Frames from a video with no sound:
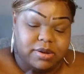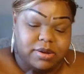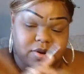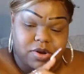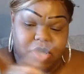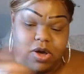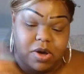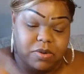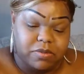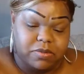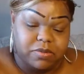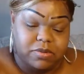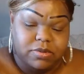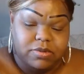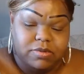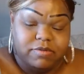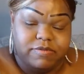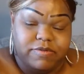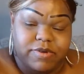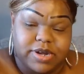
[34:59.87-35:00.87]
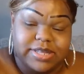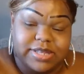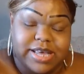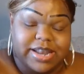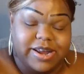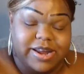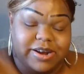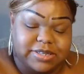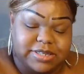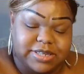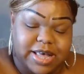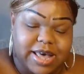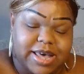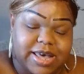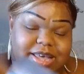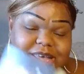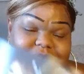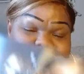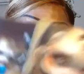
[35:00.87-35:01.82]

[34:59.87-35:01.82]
No, fuck that air sign.